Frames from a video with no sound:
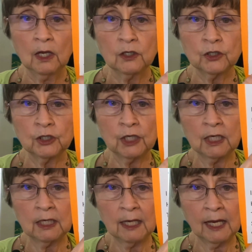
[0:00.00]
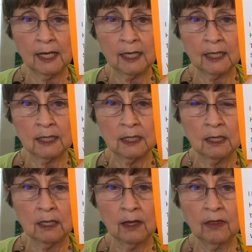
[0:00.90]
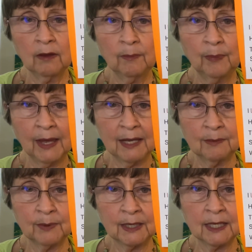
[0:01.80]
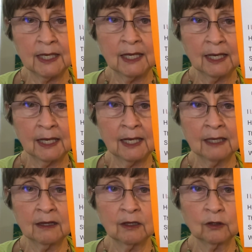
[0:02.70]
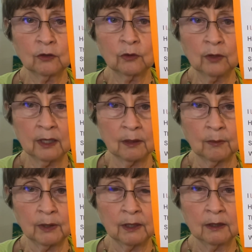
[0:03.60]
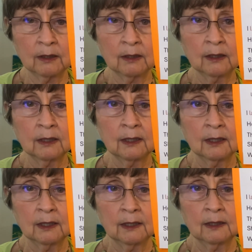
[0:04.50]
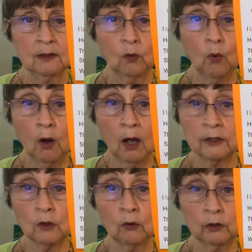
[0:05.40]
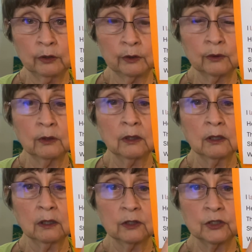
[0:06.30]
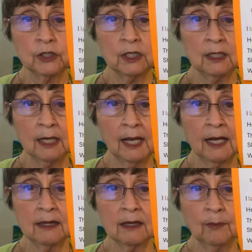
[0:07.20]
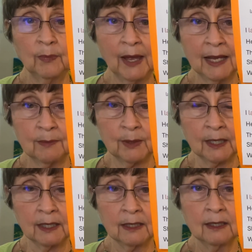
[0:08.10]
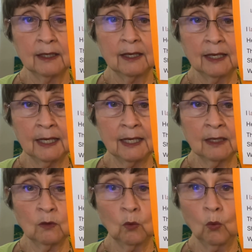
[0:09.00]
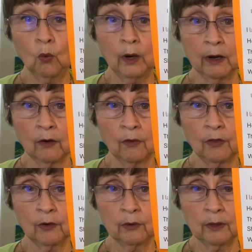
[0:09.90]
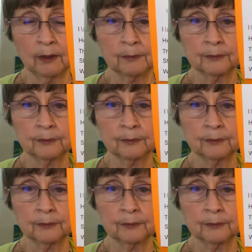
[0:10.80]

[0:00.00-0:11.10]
She laid the baby in the crib. What or who? She laid the baby in where? The crib.